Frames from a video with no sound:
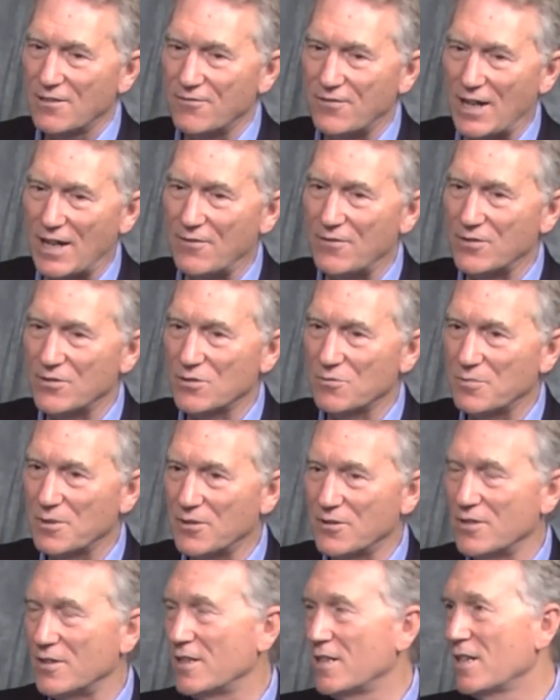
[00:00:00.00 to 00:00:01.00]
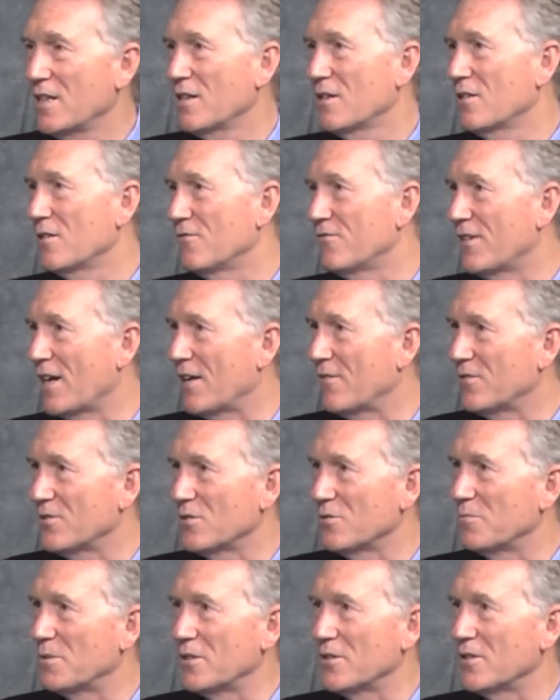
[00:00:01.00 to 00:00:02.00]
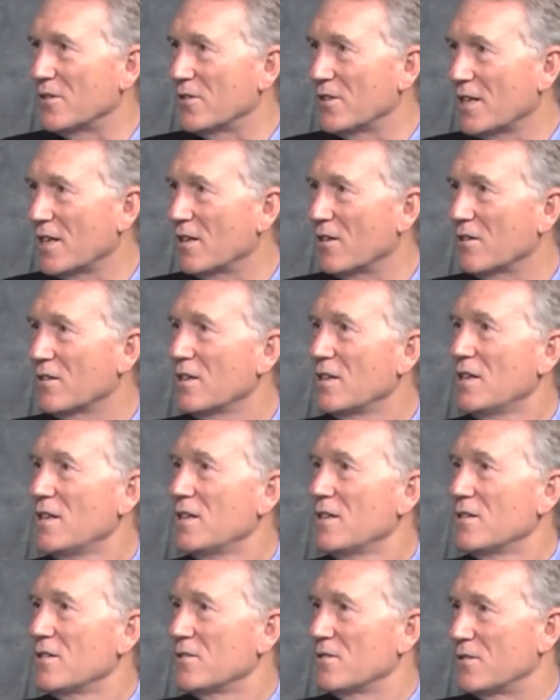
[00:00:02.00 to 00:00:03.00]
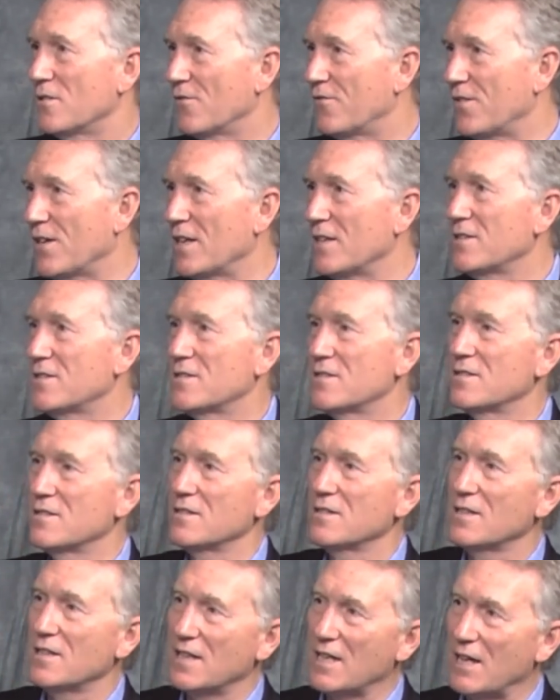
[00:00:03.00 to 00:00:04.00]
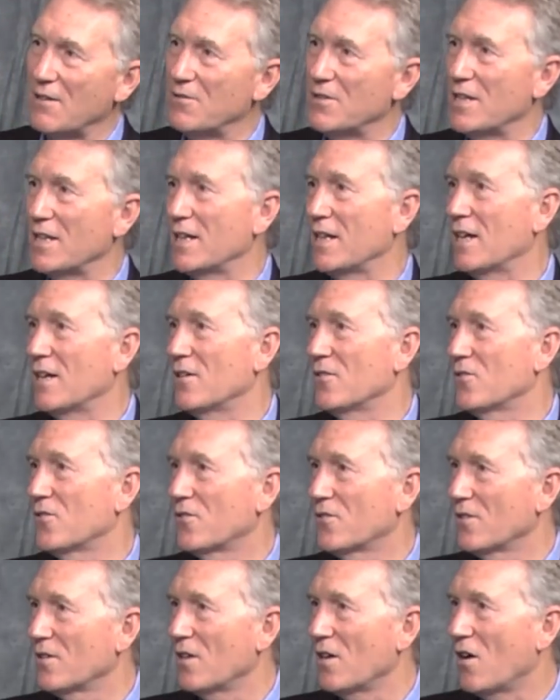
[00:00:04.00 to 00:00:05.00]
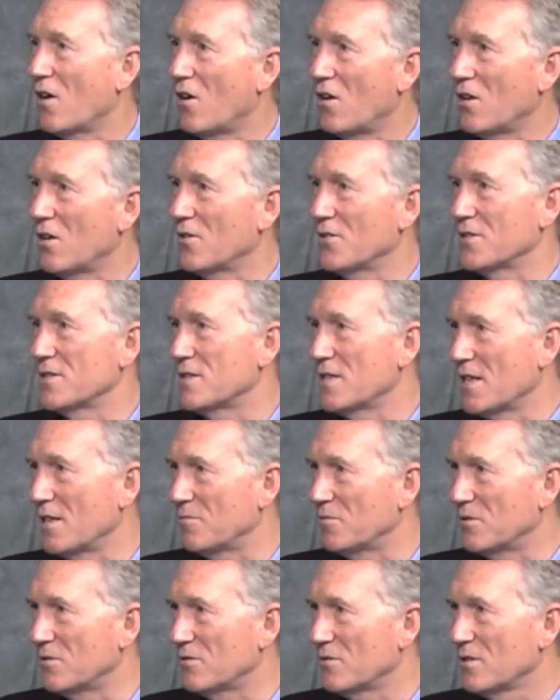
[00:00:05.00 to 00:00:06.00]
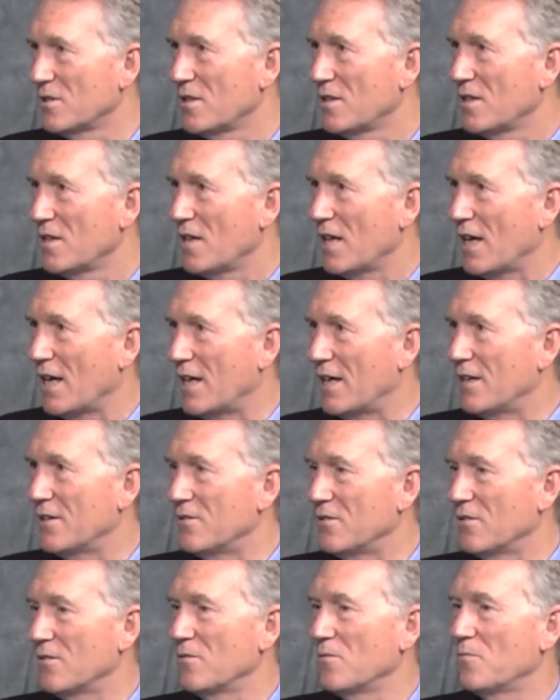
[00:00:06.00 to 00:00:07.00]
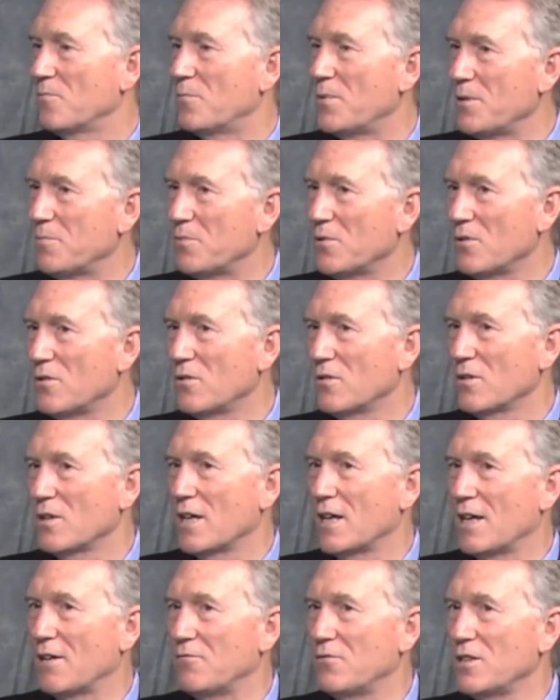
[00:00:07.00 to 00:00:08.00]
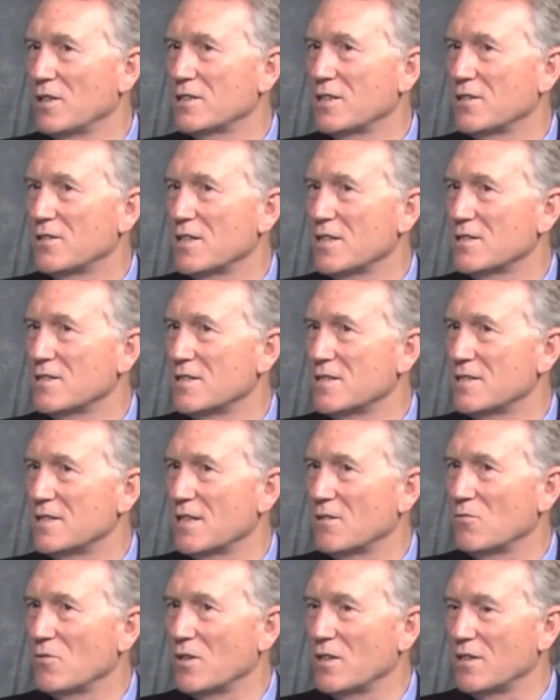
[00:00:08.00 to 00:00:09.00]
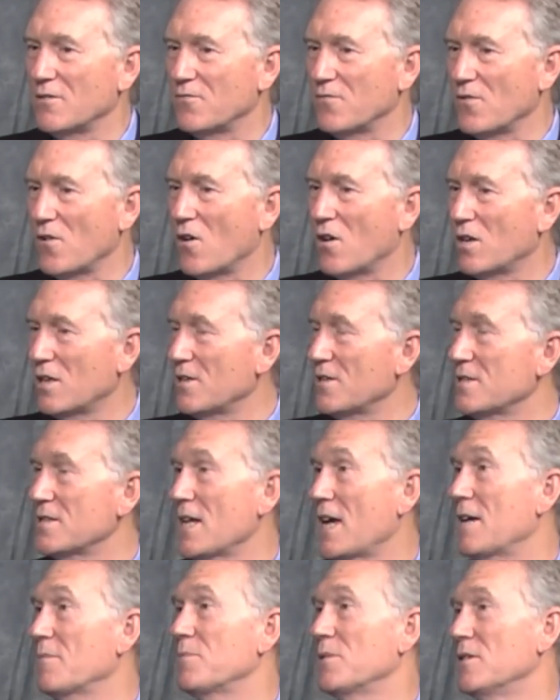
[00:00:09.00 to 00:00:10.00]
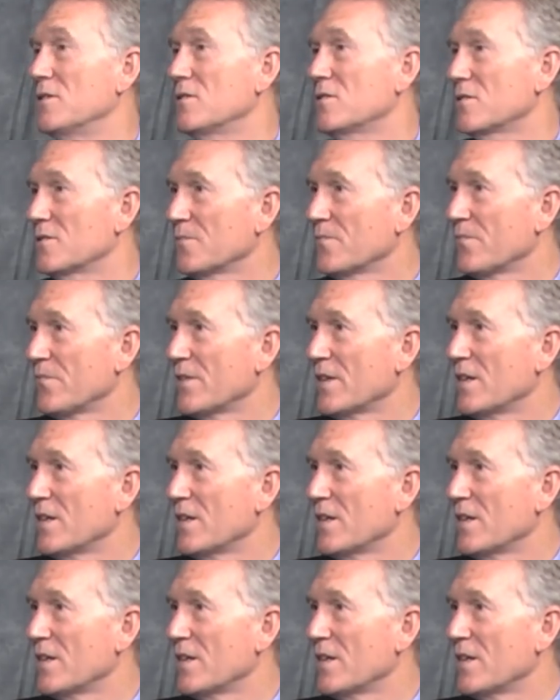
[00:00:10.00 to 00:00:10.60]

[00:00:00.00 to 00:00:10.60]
500 billion here and 500 billion there defense everything else all on the table and people have looked at this and said well if all of this happens